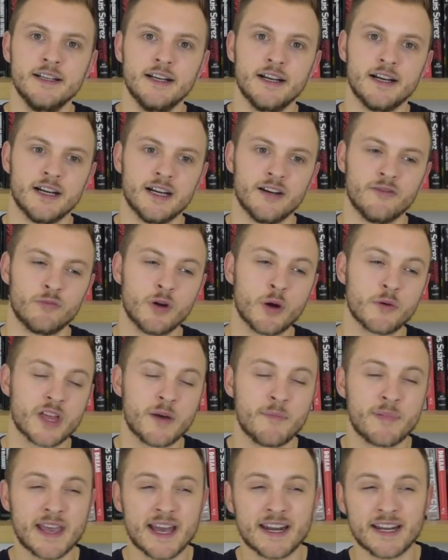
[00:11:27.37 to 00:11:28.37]
Will
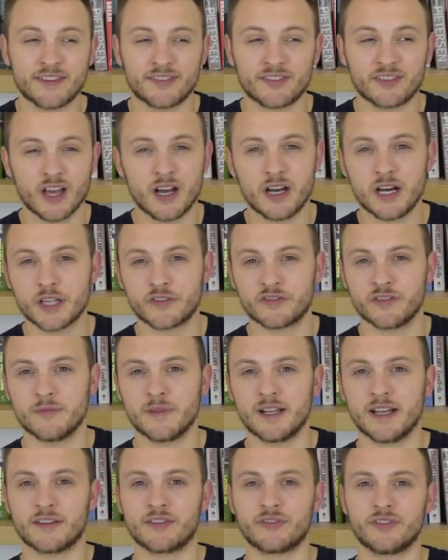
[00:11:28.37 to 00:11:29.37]
there be any scars from
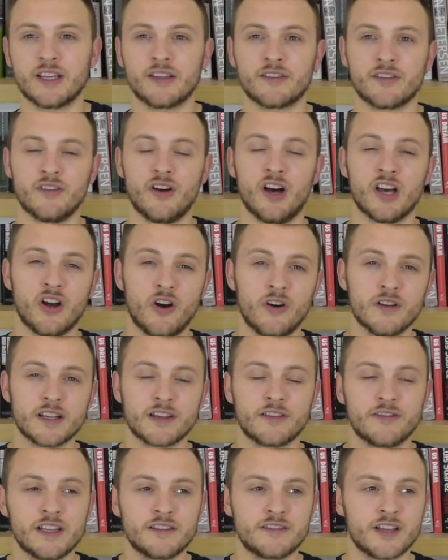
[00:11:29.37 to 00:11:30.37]
last season? I
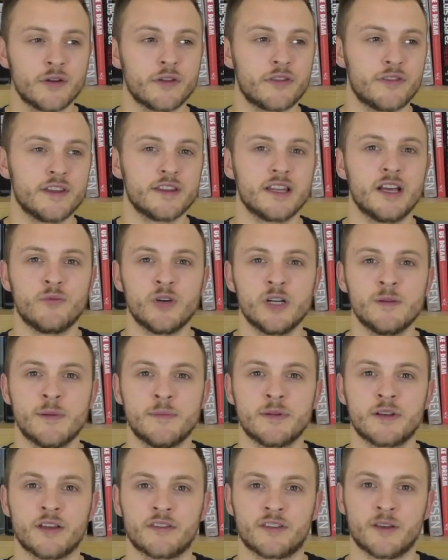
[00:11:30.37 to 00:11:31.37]
honestly don't think there will be
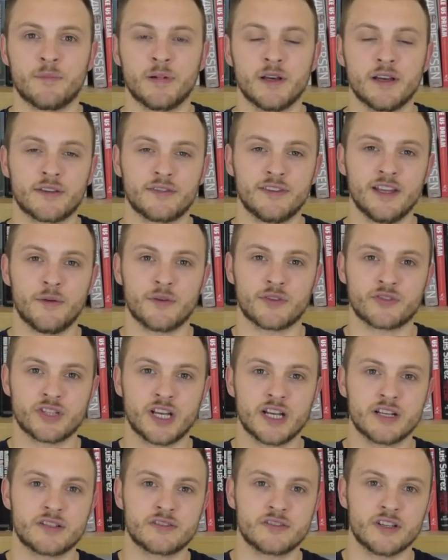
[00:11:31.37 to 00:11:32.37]
because the personnel has
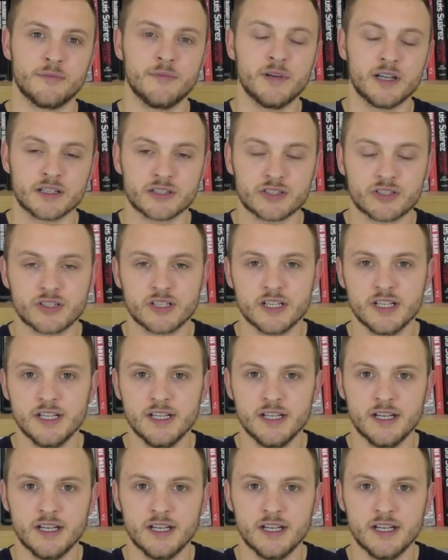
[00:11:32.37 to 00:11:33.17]
changed so much.